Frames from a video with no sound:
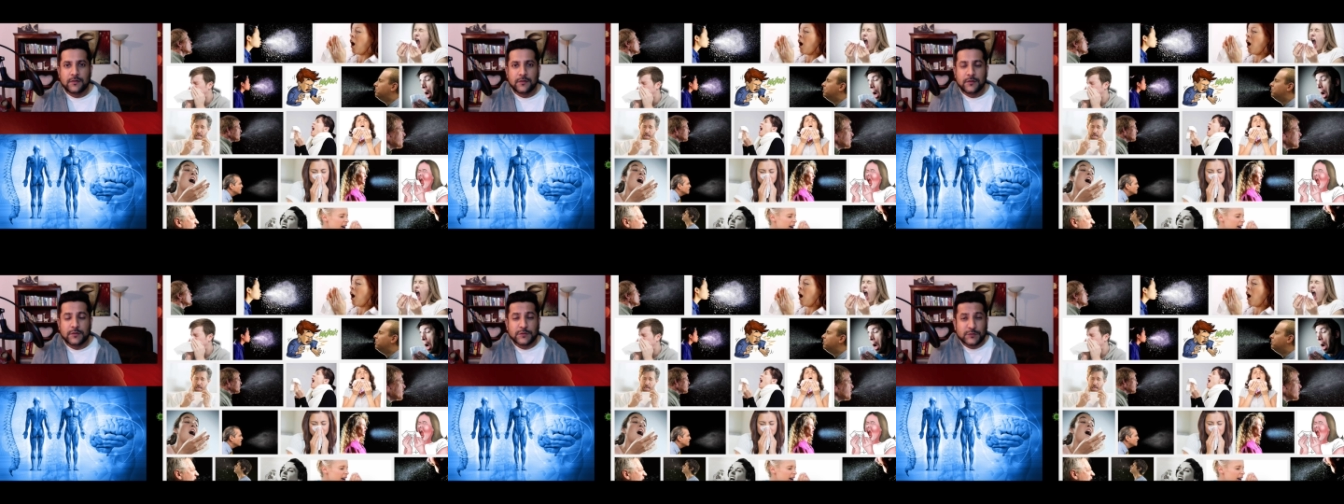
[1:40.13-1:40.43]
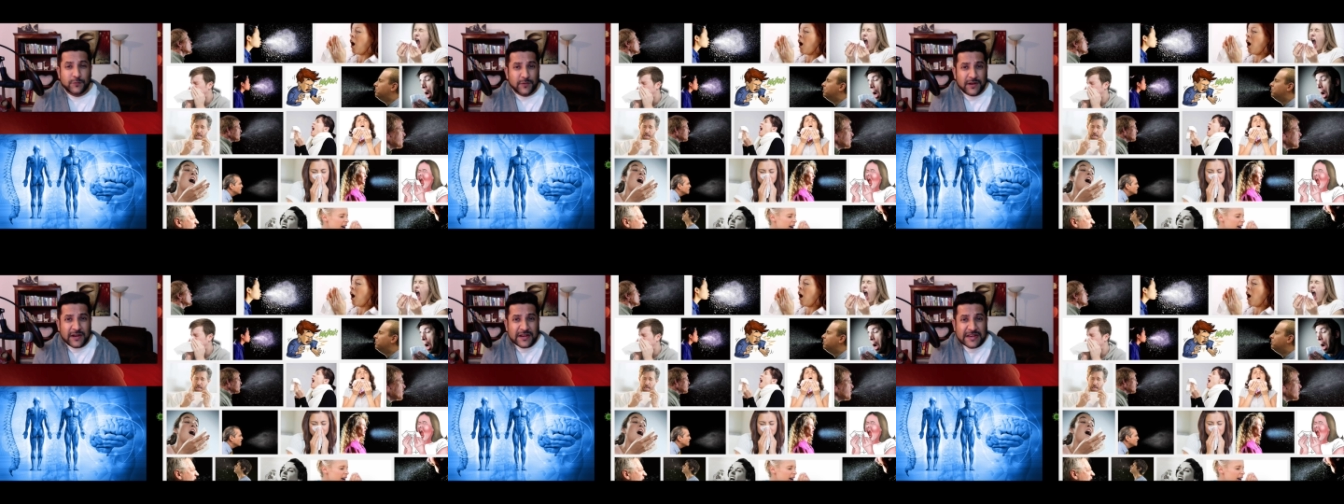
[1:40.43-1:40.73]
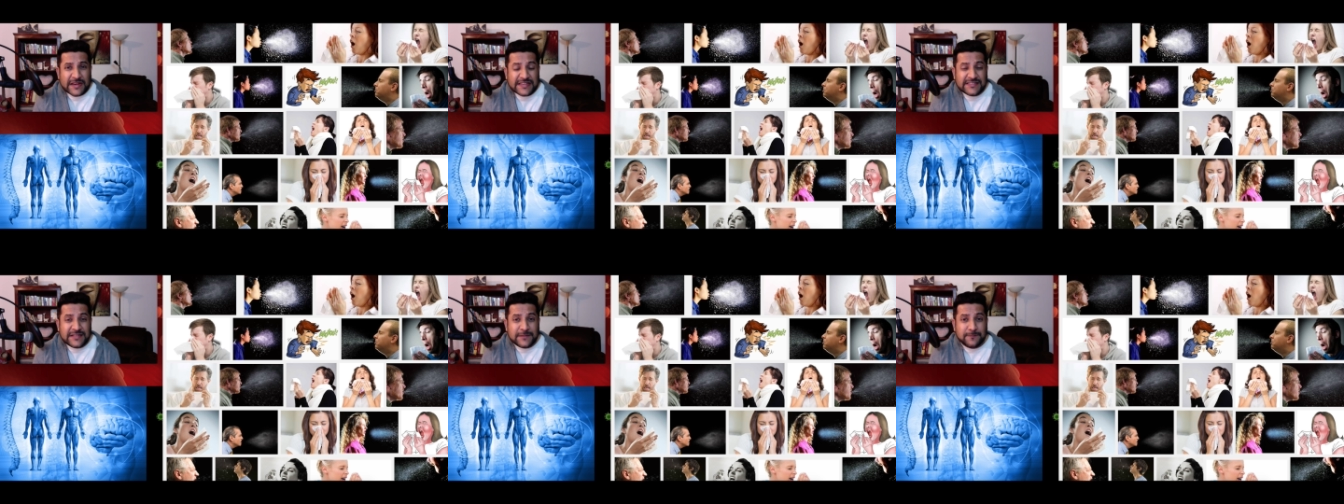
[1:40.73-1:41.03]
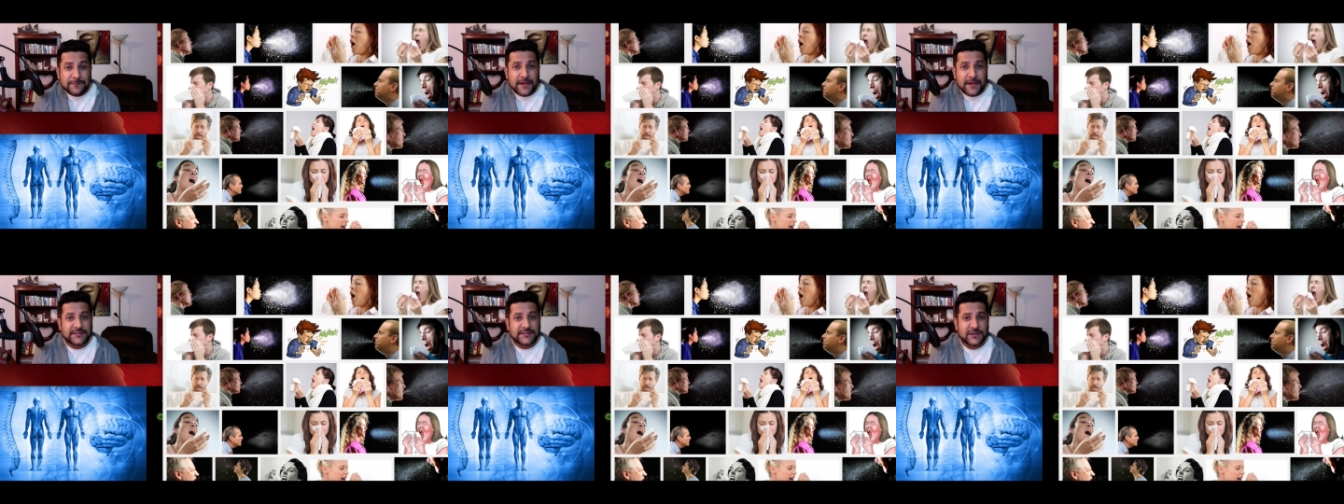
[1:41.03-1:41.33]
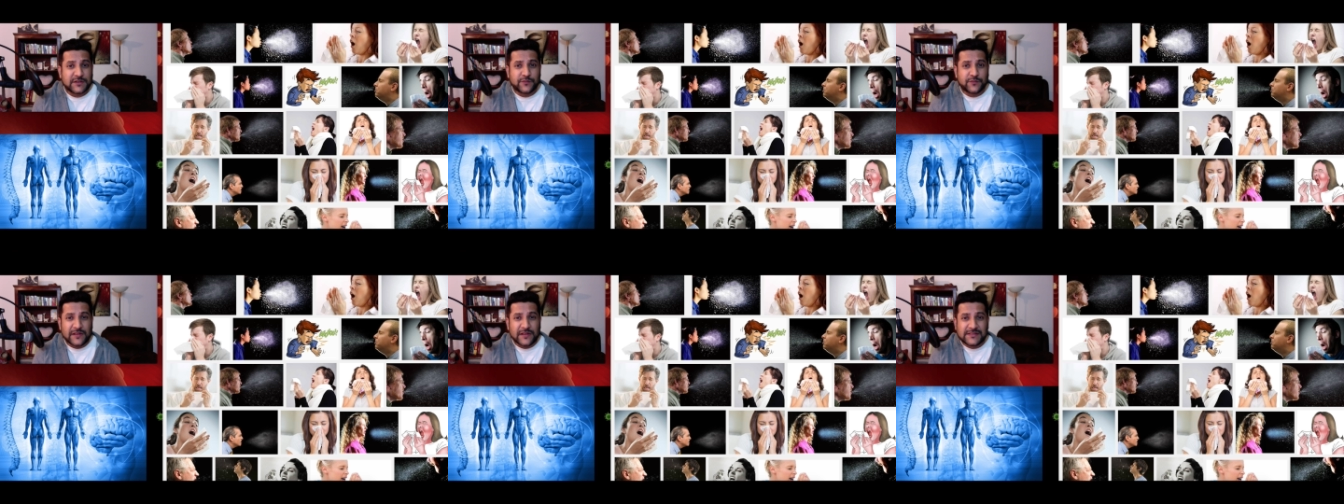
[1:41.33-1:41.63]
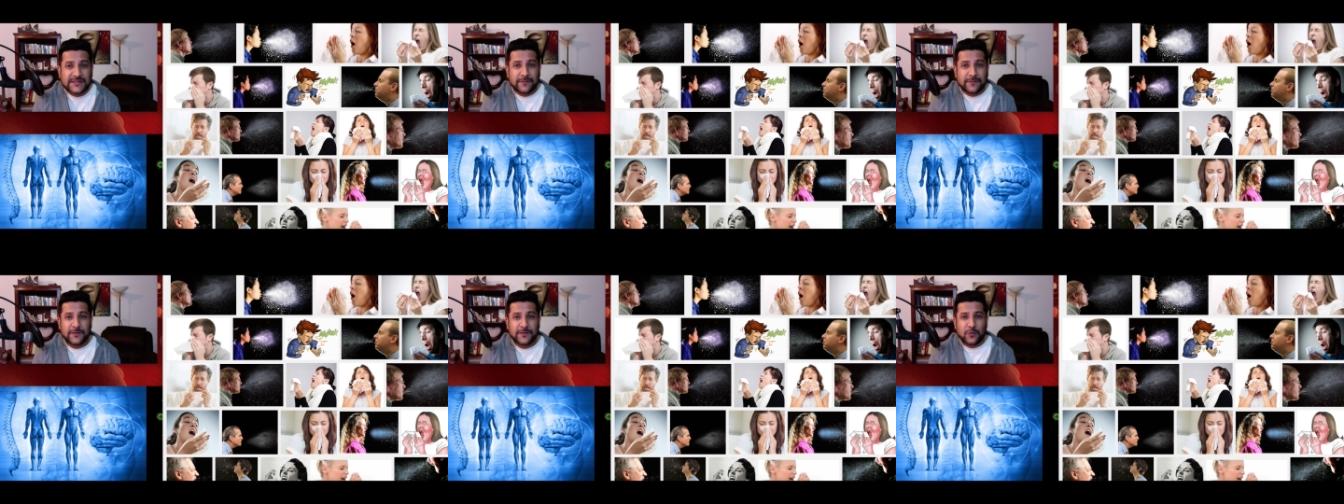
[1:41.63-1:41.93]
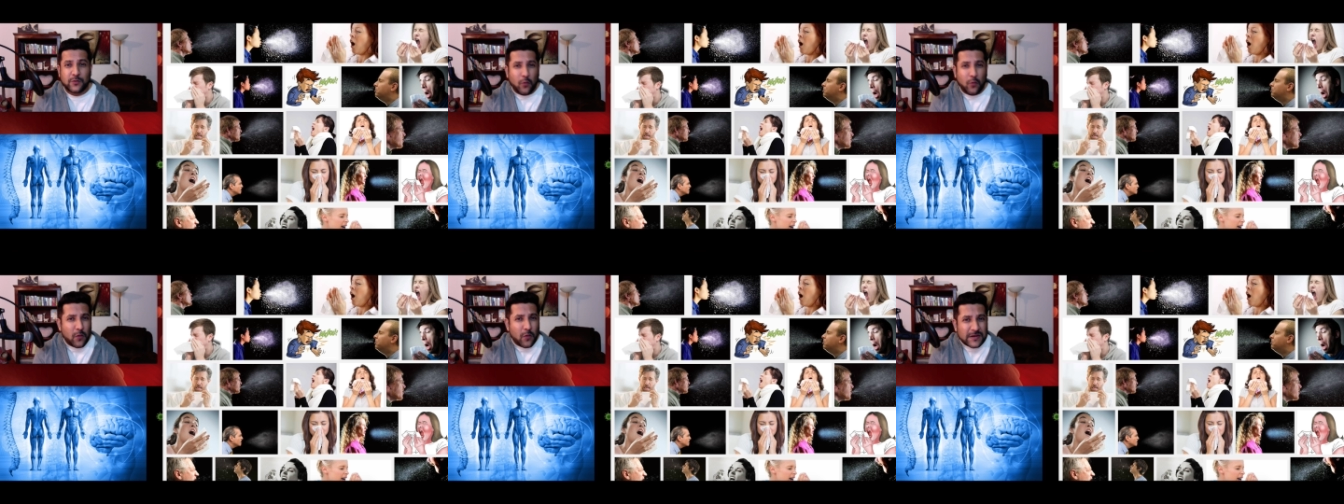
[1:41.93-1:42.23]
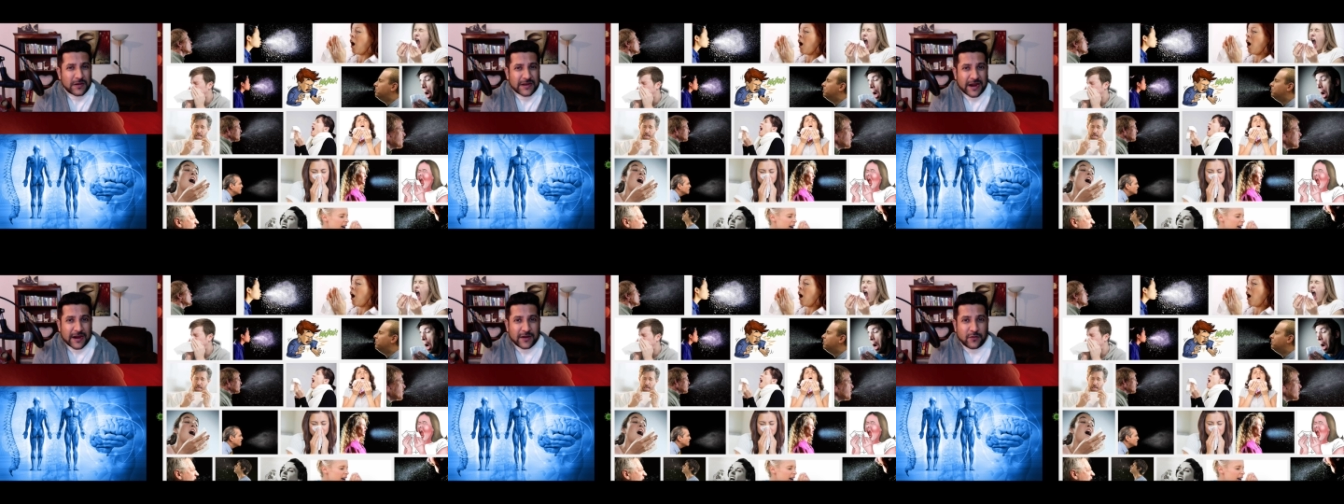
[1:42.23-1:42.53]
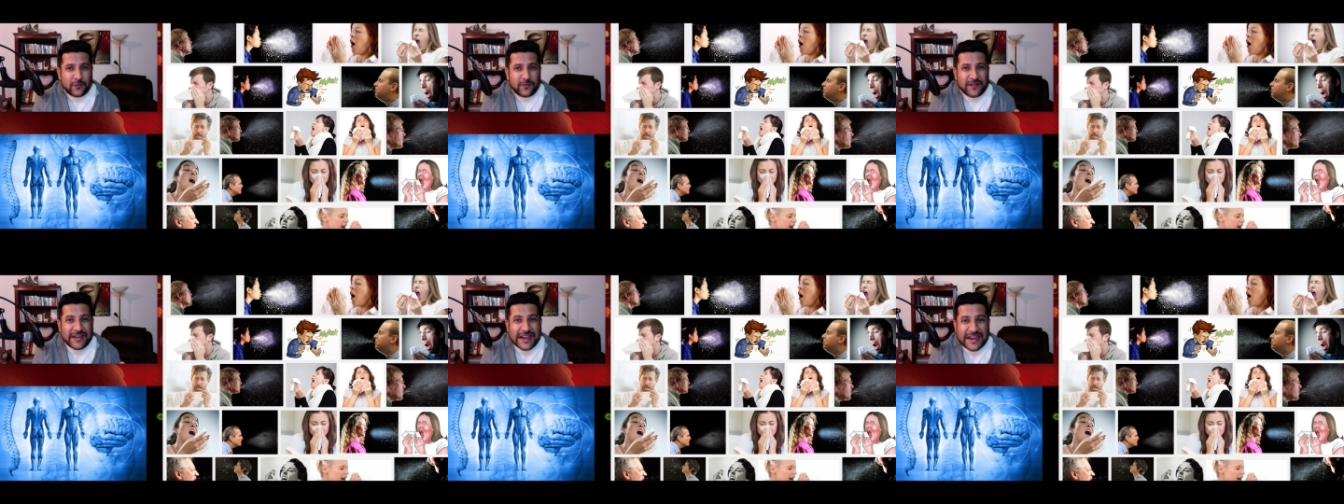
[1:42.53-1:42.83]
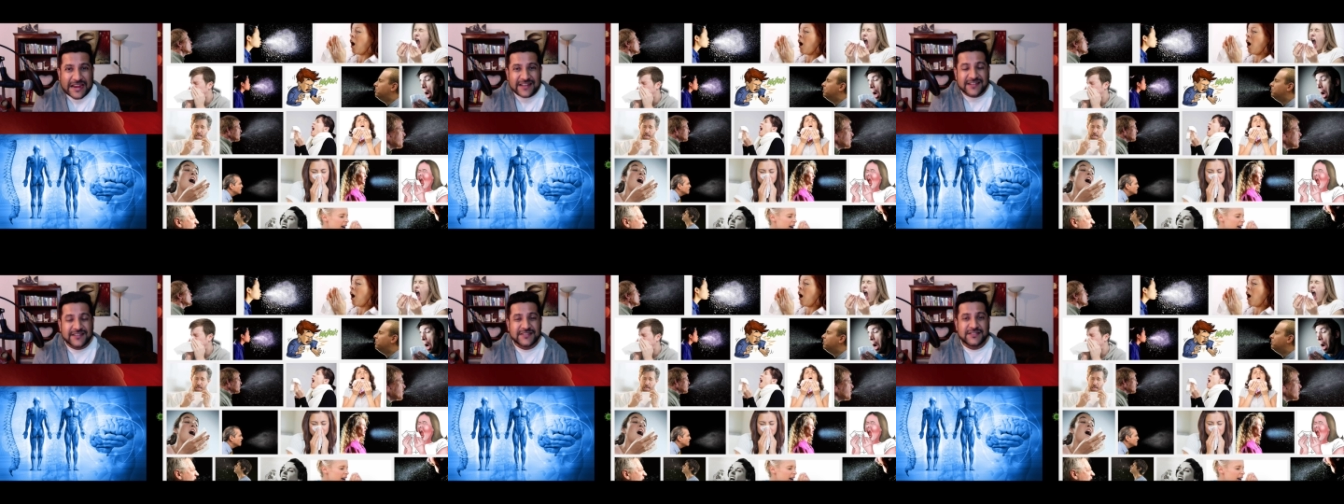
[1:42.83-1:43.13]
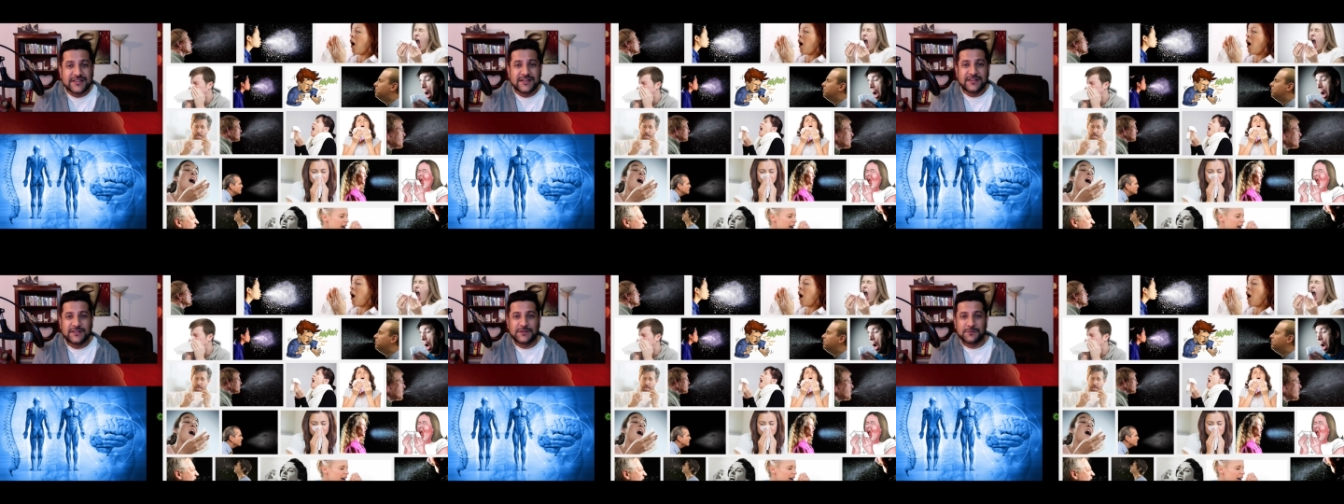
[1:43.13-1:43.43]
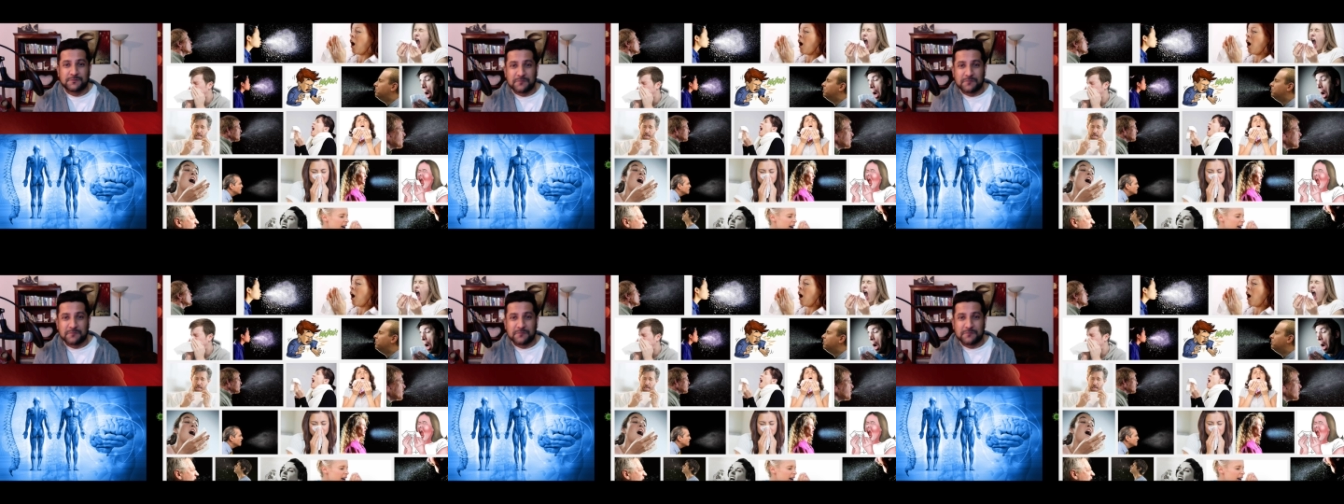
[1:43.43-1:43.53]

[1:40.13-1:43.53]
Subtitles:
So when our nasal passage fills up with all kind of allergens,